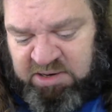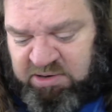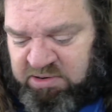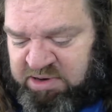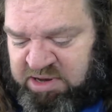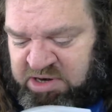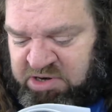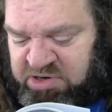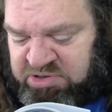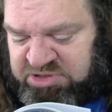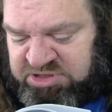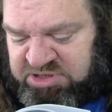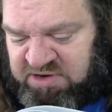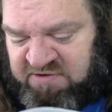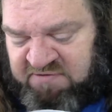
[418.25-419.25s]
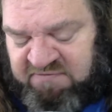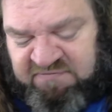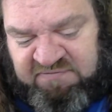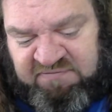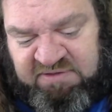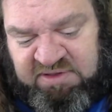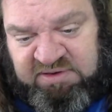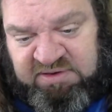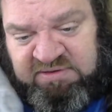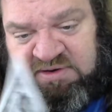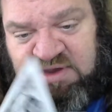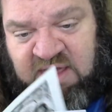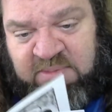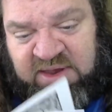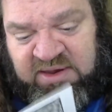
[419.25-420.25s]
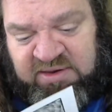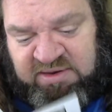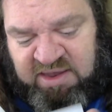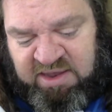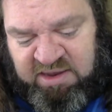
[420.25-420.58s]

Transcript: creators of these comics. I